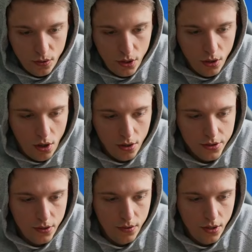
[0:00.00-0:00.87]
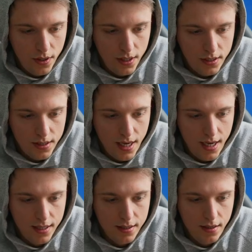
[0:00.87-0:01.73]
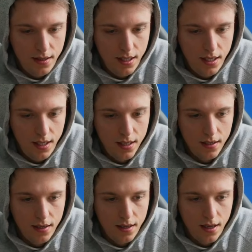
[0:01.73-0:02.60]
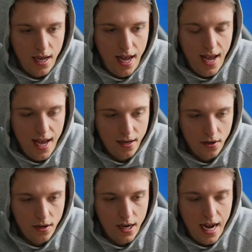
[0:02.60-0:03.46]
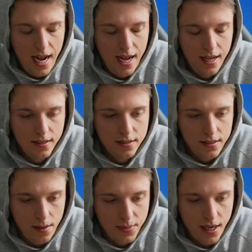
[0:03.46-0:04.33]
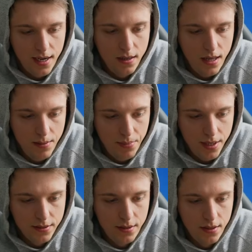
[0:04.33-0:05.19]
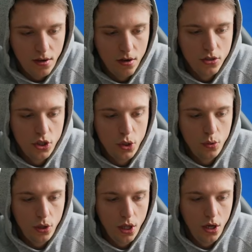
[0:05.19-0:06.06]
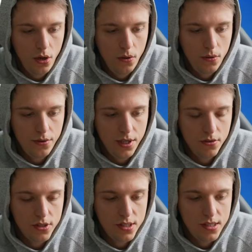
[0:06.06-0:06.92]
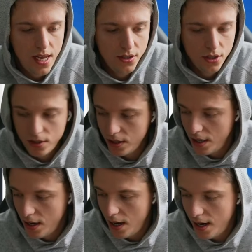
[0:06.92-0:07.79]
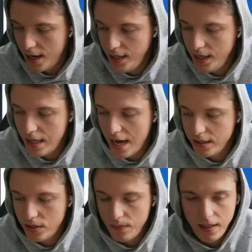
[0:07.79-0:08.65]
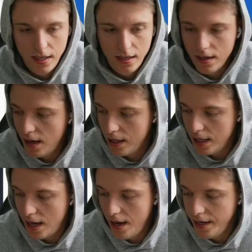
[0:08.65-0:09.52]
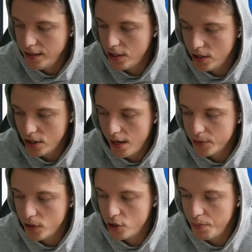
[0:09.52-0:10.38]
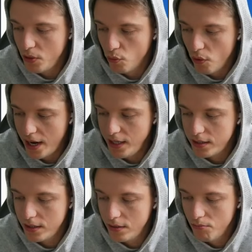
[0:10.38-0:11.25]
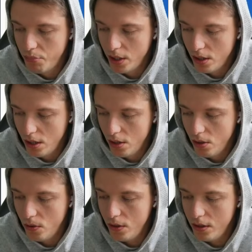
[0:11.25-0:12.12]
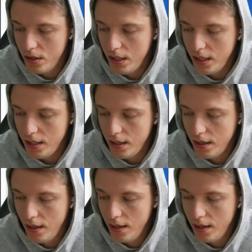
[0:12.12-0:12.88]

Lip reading: But you'll also notice that the header and subtitle and button are too low. They're centered. I need that to be aligned to the top, so this should be right below the